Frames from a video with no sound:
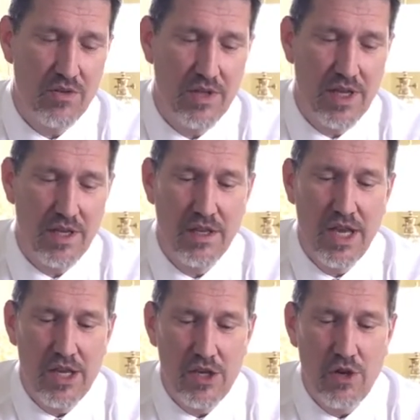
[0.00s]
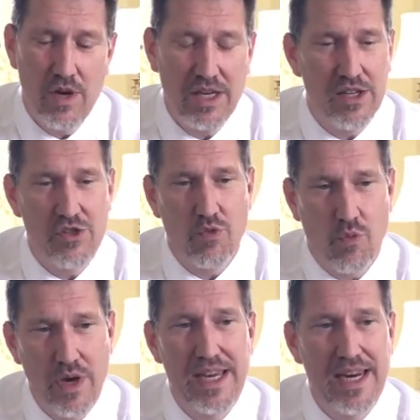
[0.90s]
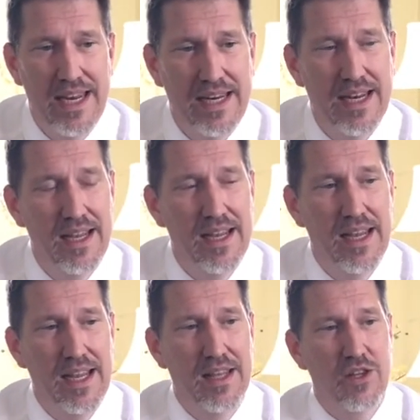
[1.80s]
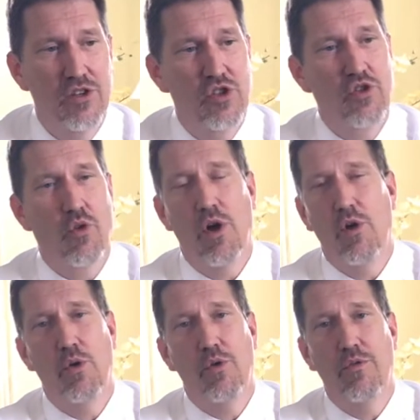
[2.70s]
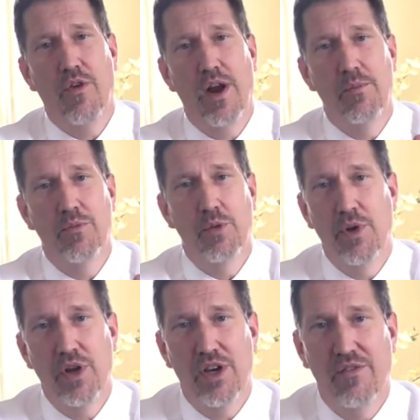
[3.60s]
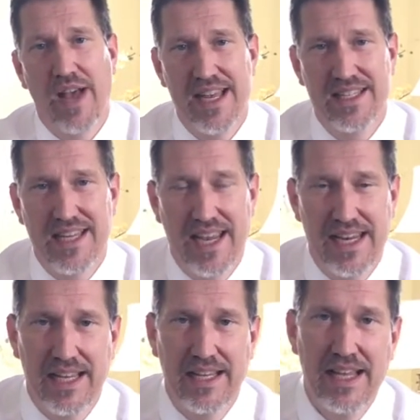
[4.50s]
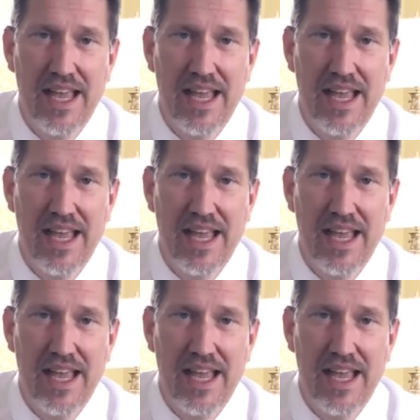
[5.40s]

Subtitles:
The eunuch is reading in the scroll from the book of Isaiah,